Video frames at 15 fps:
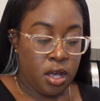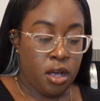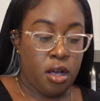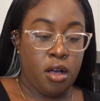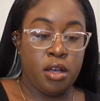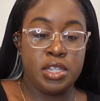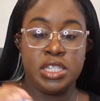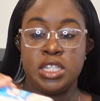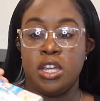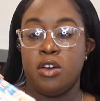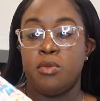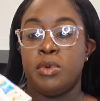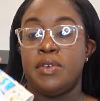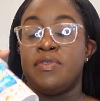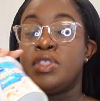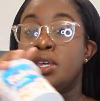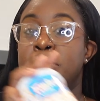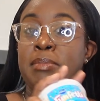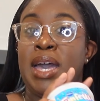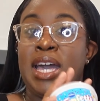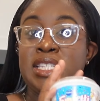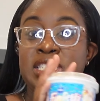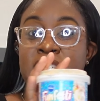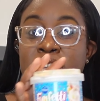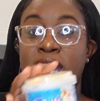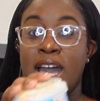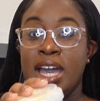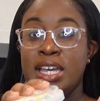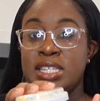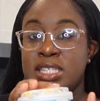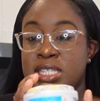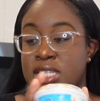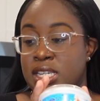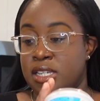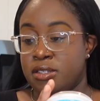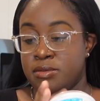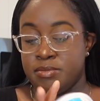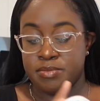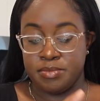Also with the matching icing.